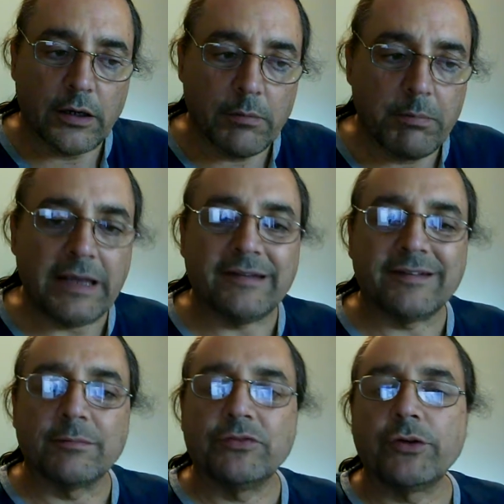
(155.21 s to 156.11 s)
makes
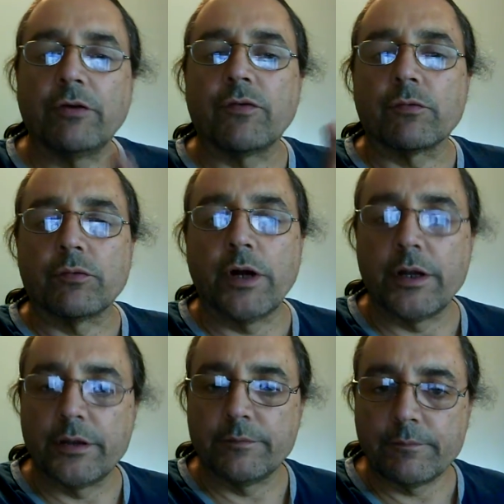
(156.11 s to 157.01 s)
himself
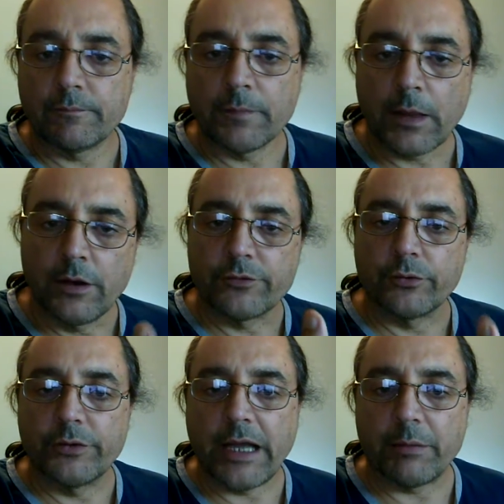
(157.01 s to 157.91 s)
run through
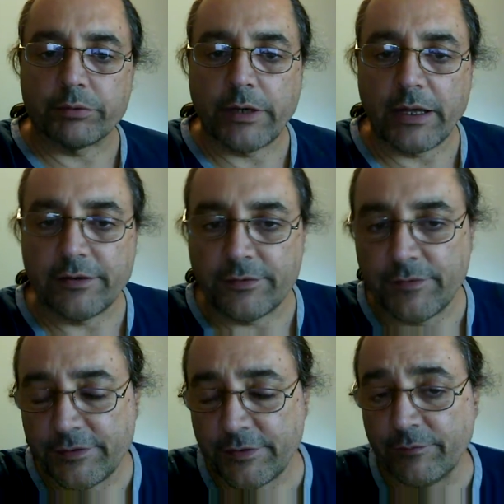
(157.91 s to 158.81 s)
the apparatus of
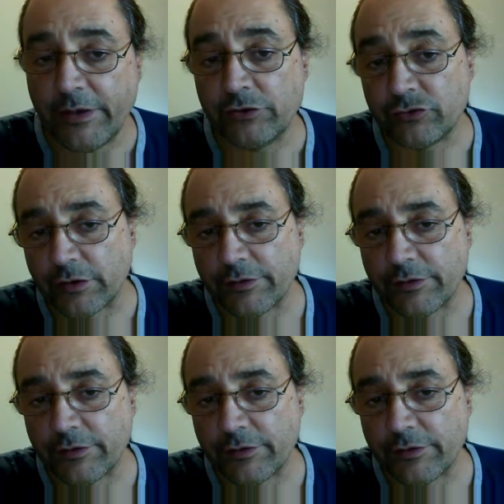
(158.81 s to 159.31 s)
his invention,